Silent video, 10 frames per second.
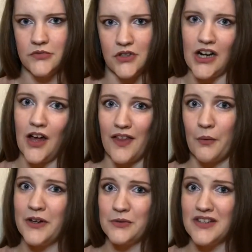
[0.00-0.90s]
Don't know how that
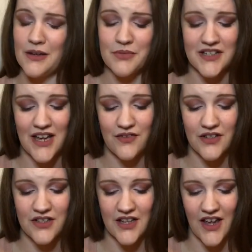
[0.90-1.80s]
works with sample
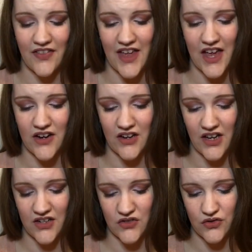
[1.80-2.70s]
service. And then
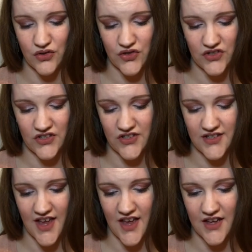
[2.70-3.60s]
it just
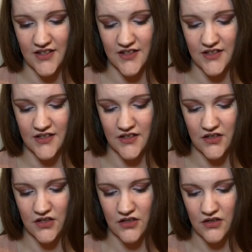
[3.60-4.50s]
says
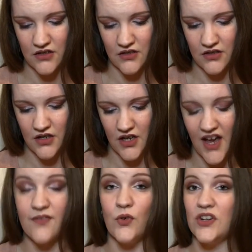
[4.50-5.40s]

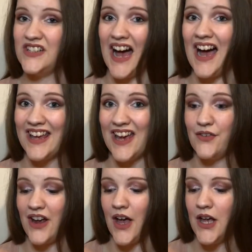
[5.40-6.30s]
avoid eye
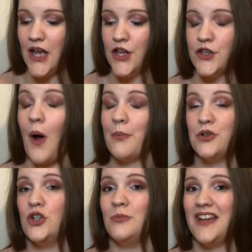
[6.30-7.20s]
area, so I
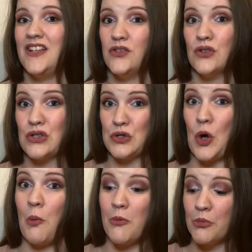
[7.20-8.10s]
presume it is just a
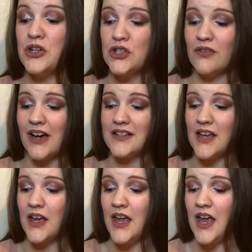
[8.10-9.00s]
normal
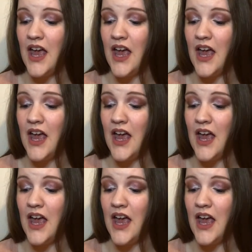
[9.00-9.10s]
moisturizer.